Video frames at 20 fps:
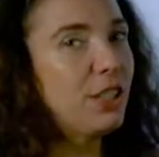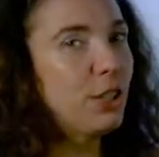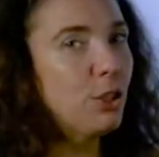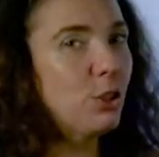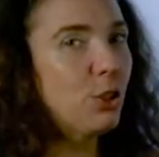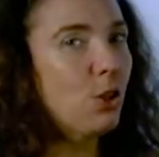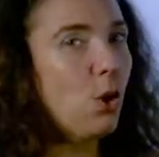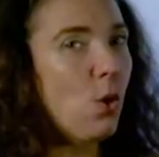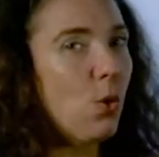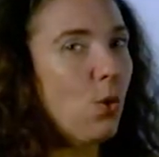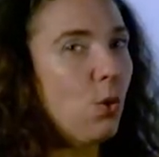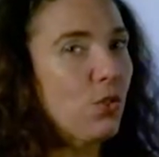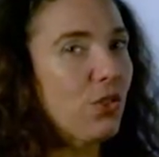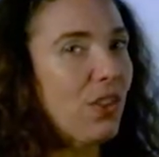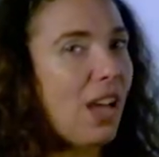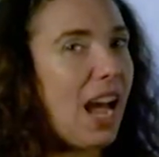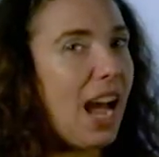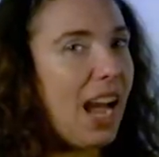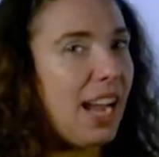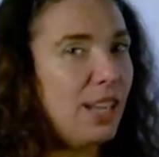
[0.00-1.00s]
your goals.
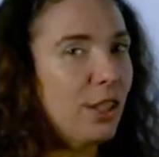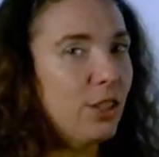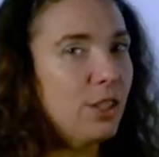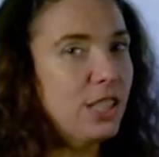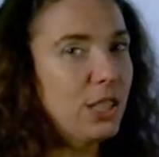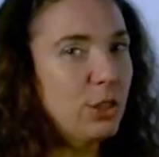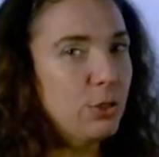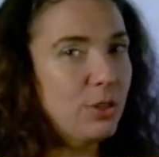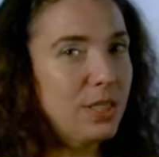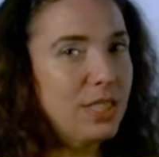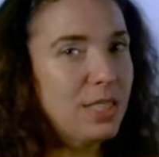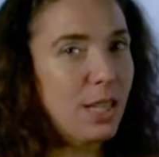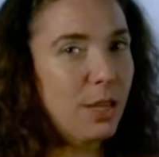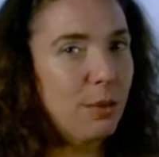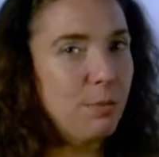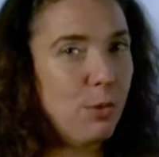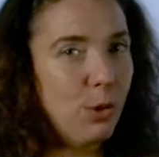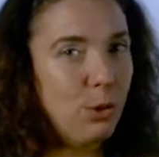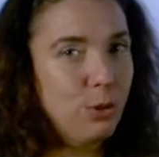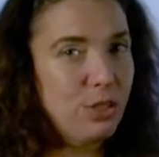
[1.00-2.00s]
Higher intrinsic
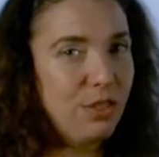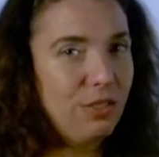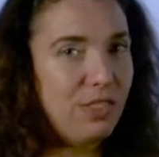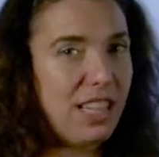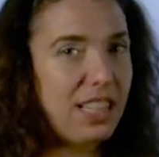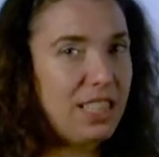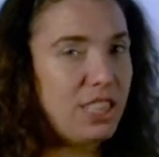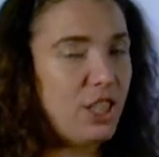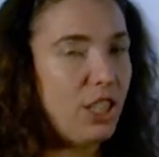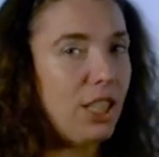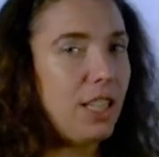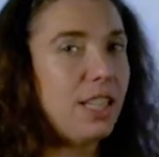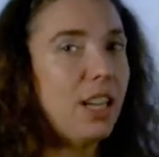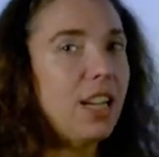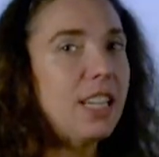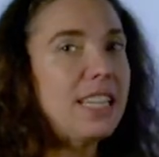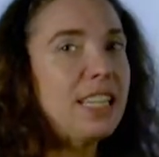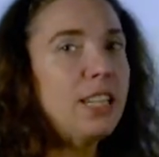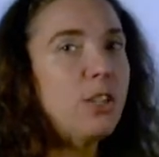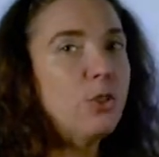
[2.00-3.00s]
motivation
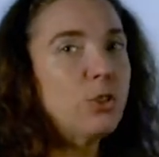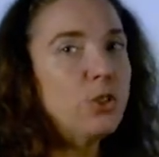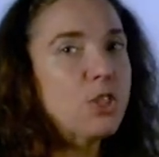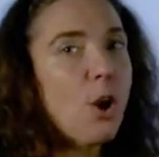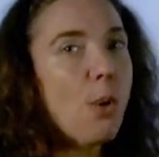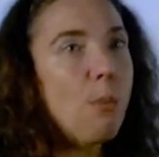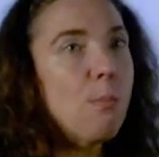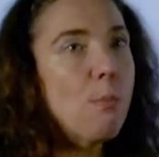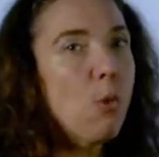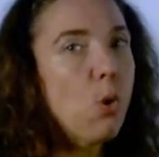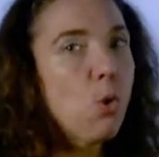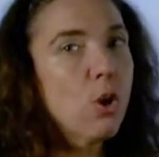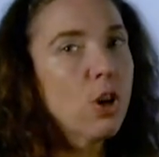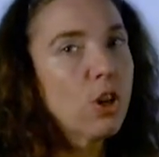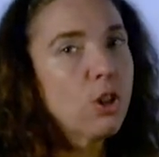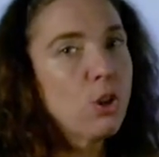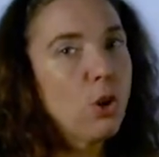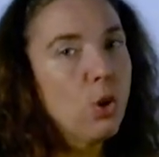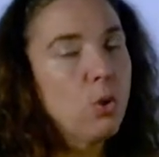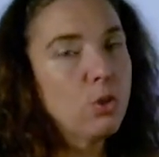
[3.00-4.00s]
yields more
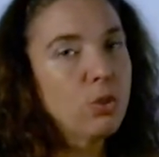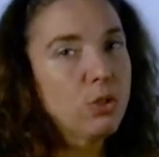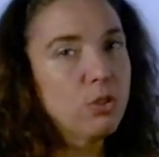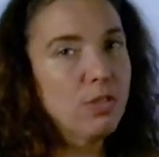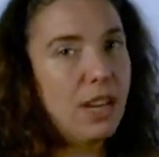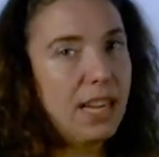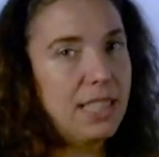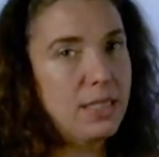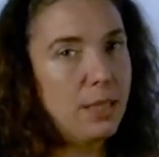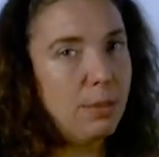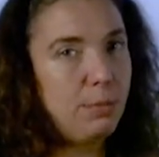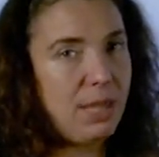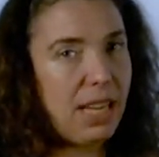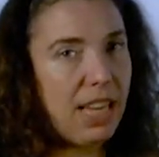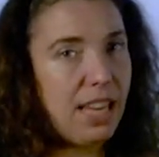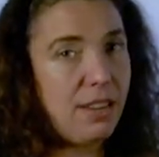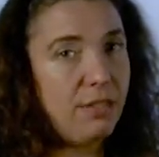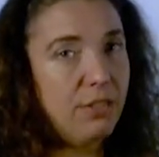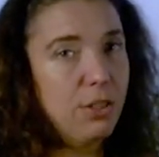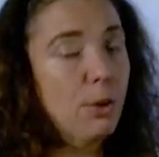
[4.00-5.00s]
goal-directed
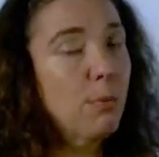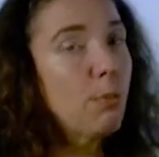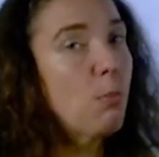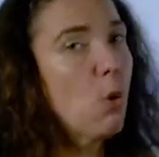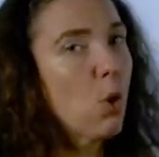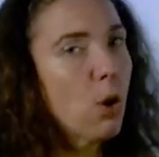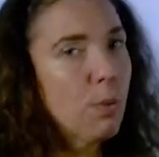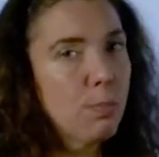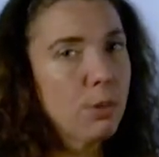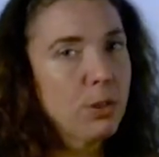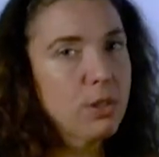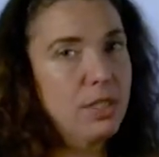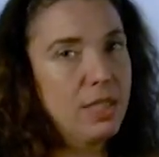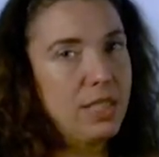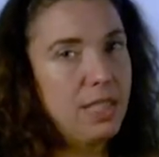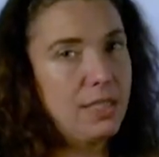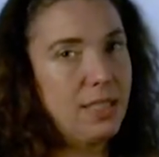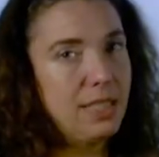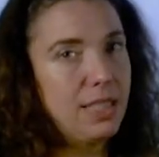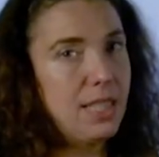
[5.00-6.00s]
behavior, more
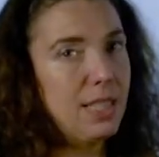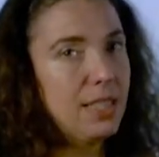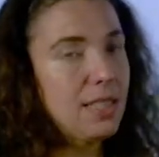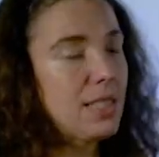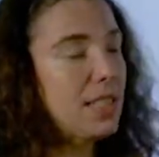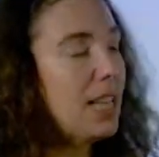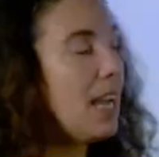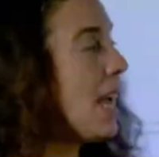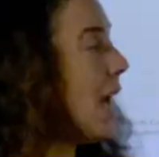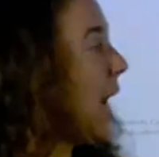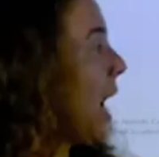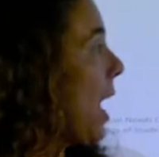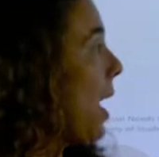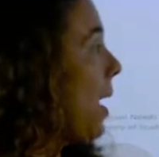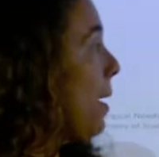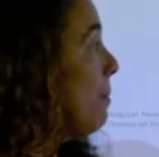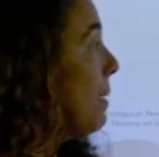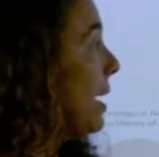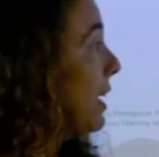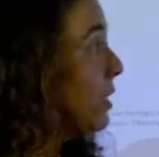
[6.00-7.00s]
persistence,
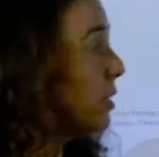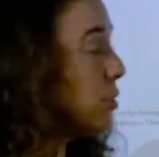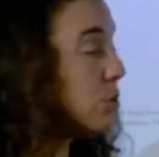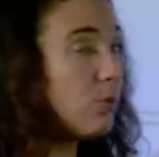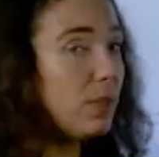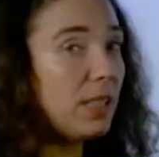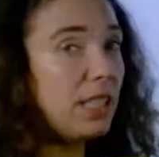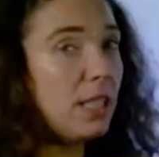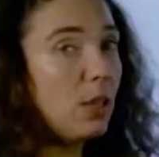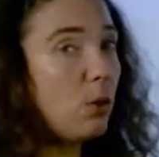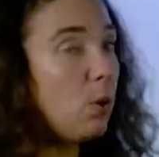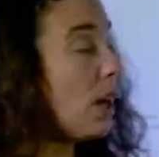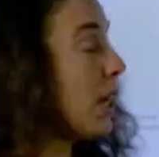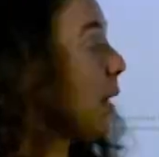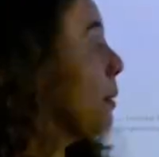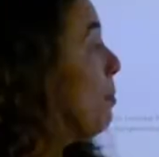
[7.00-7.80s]
and it's really quite a